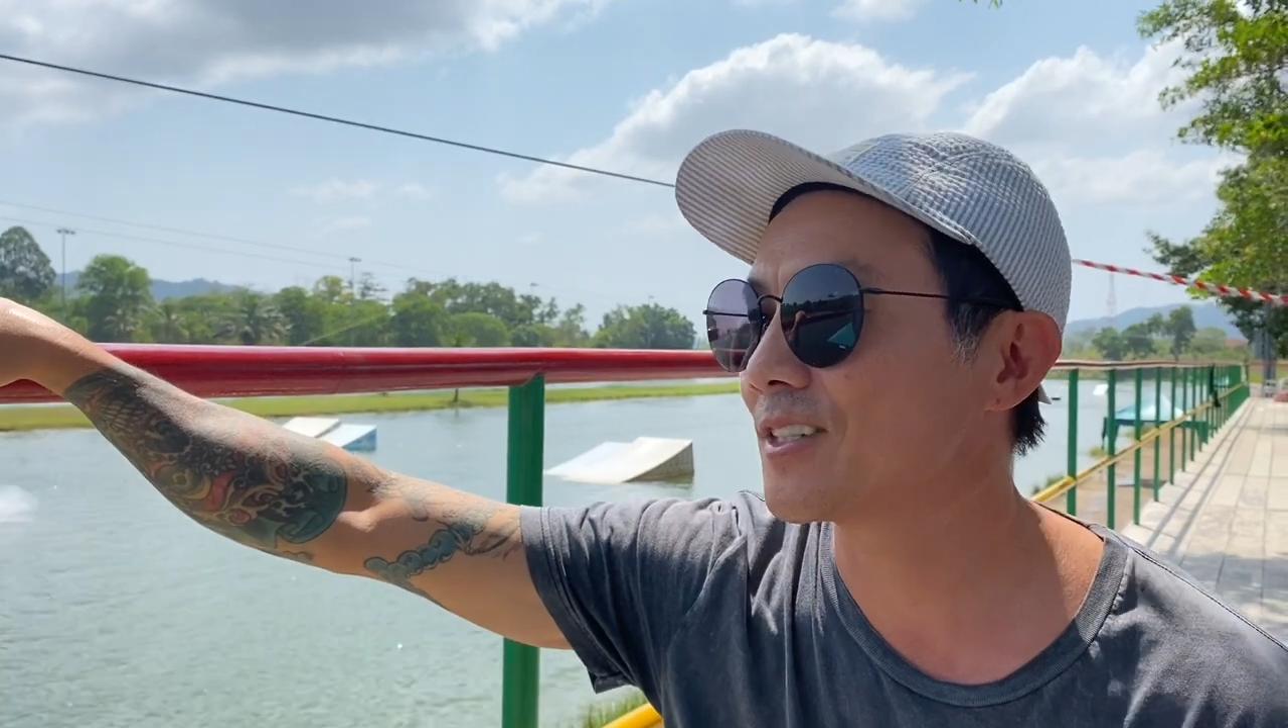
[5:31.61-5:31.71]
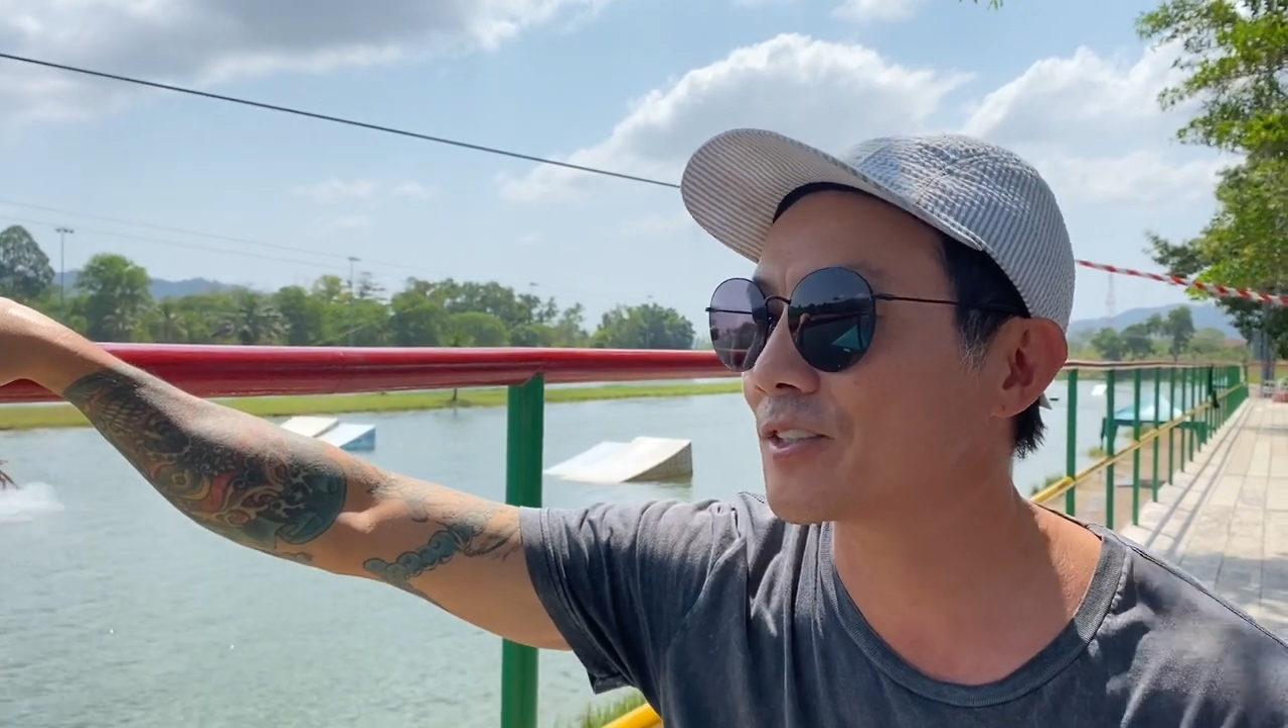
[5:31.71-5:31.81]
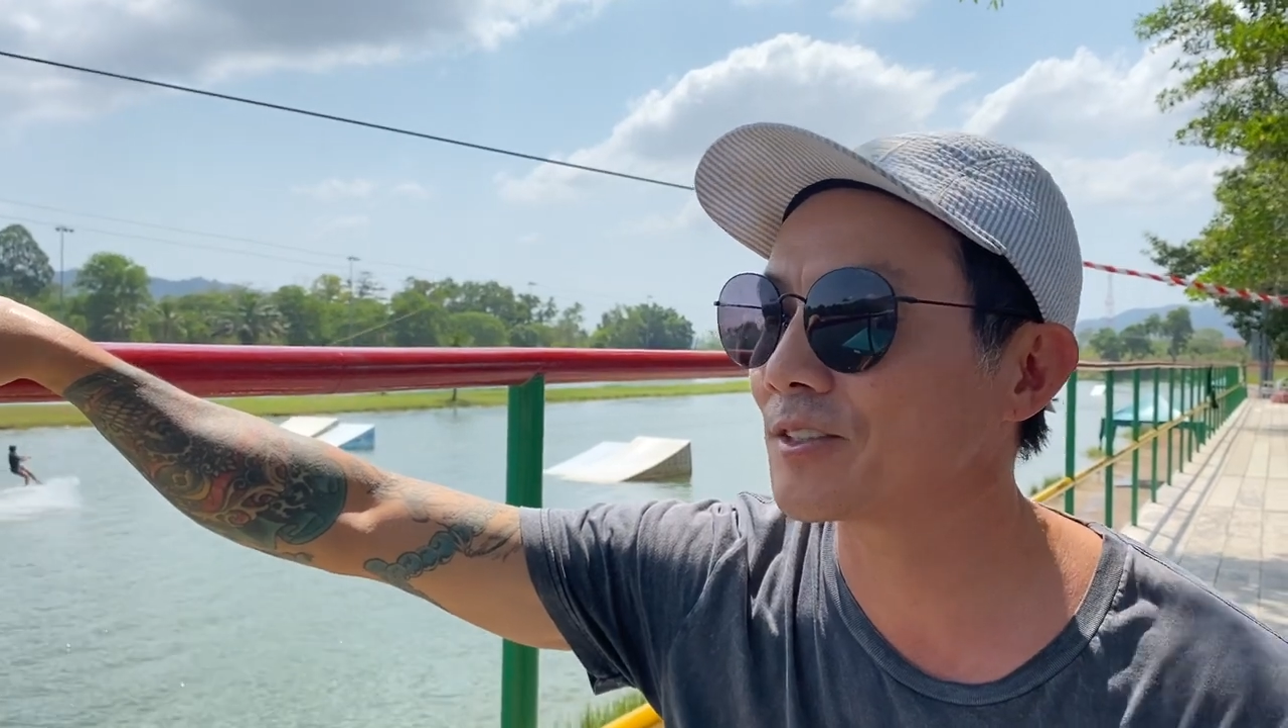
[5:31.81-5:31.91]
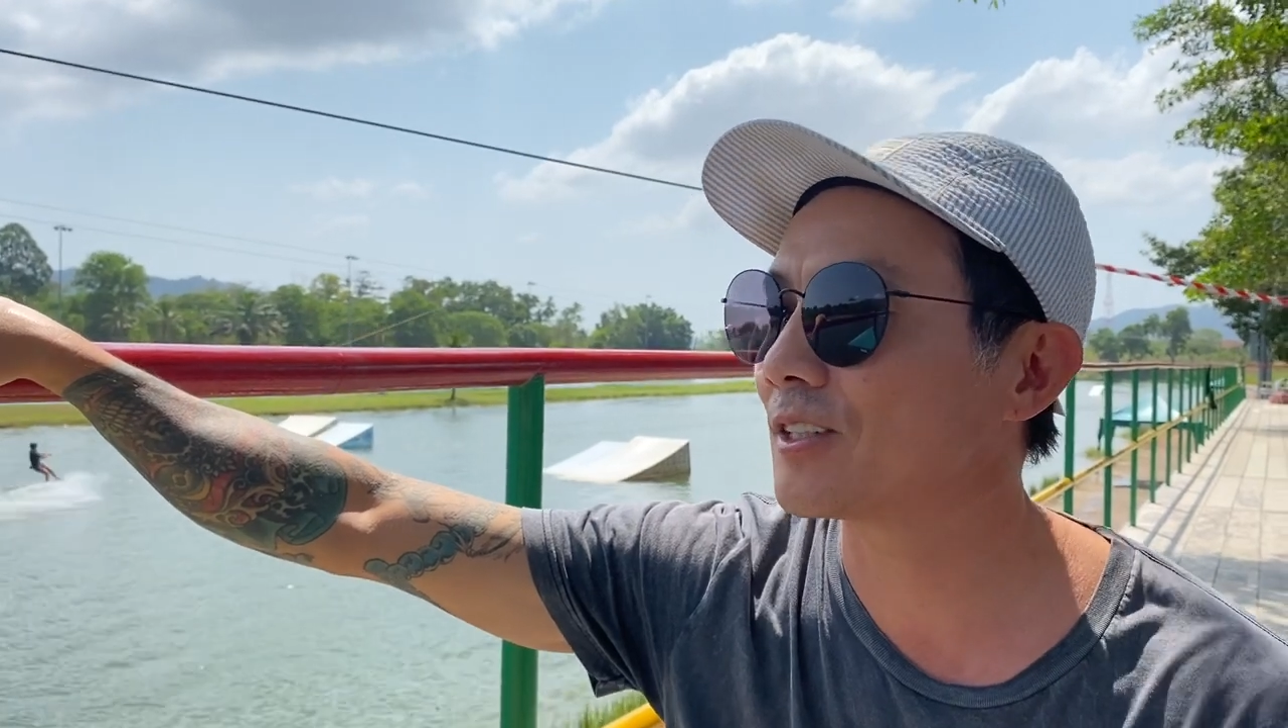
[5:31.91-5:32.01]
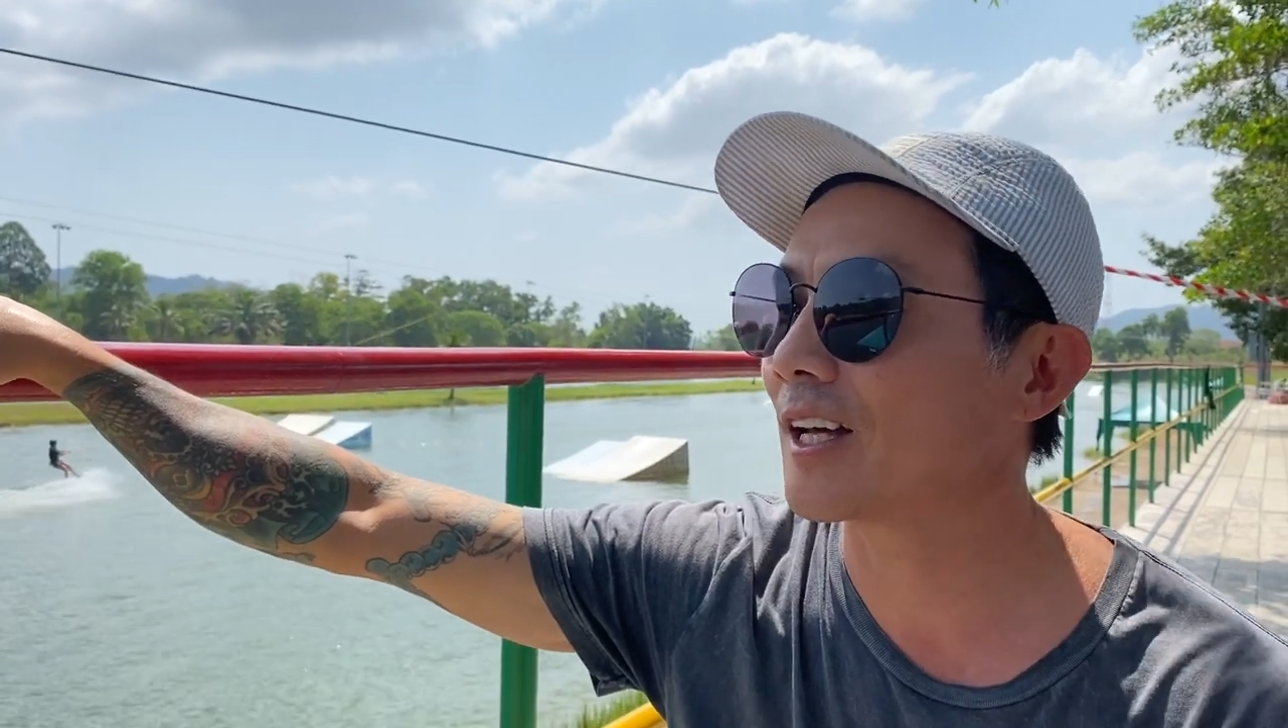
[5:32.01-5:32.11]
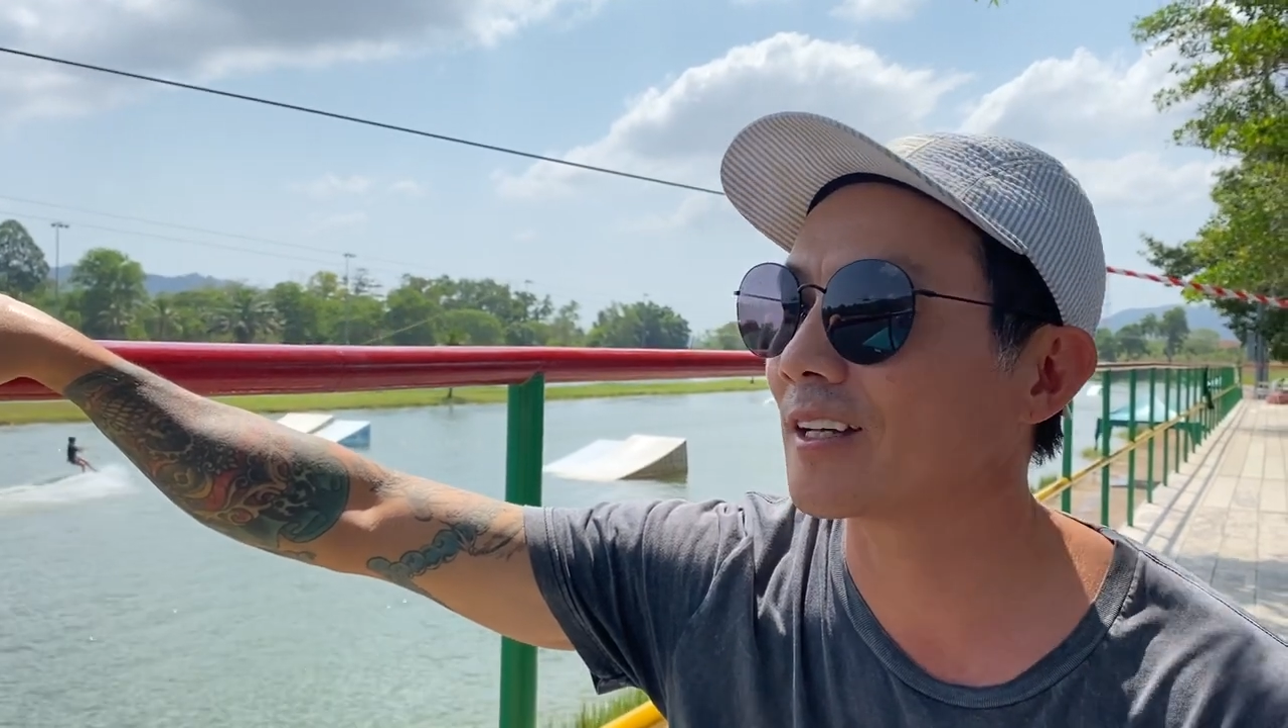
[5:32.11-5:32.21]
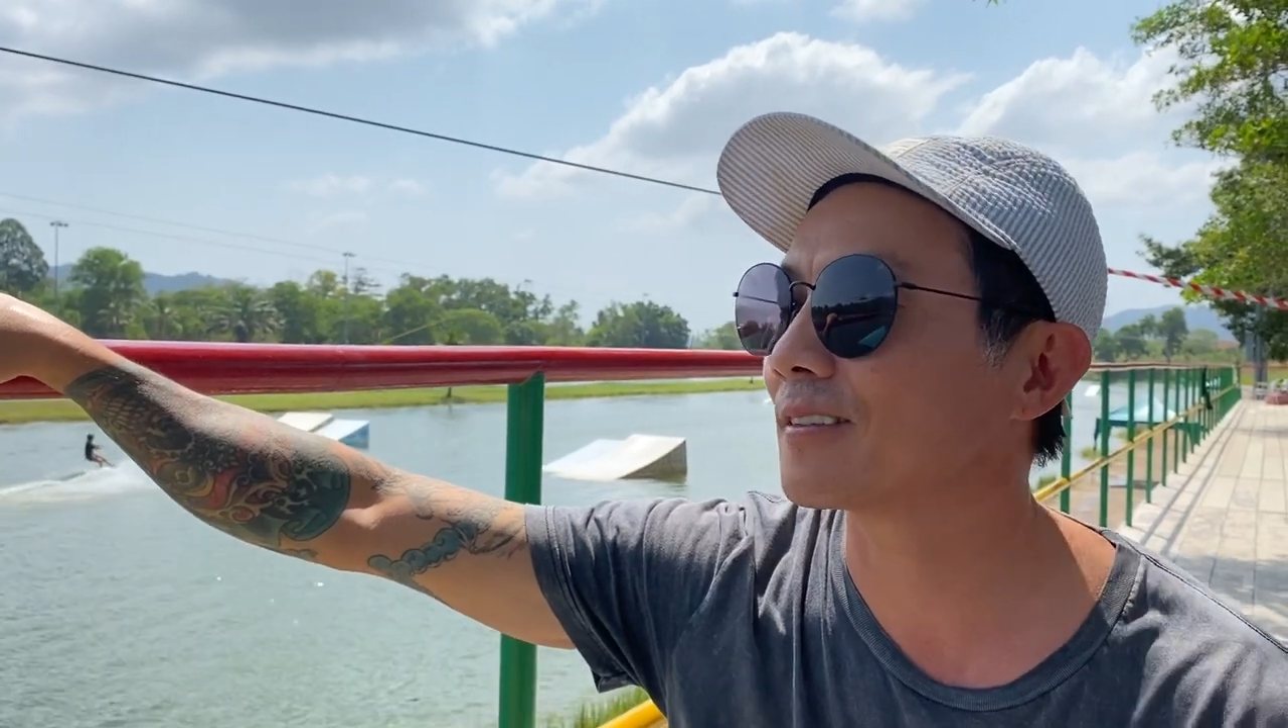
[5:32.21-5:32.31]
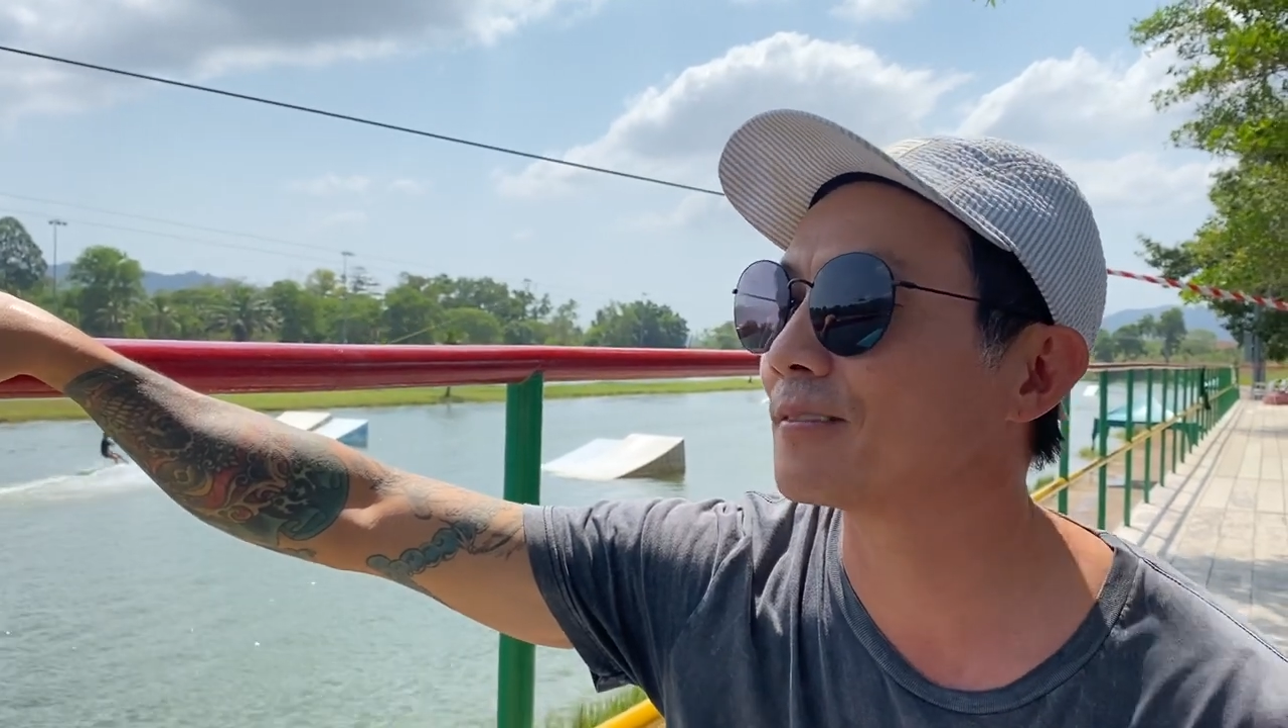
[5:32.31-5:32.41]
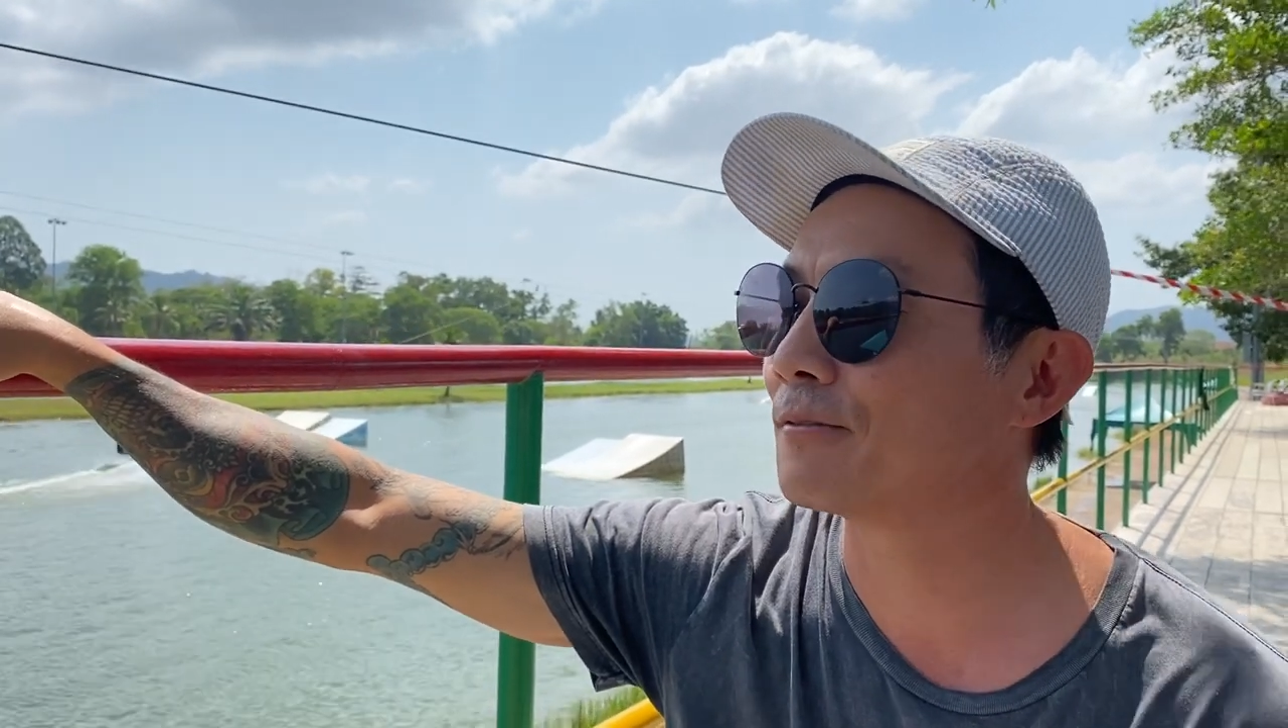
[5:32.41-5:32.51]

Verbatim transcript: just like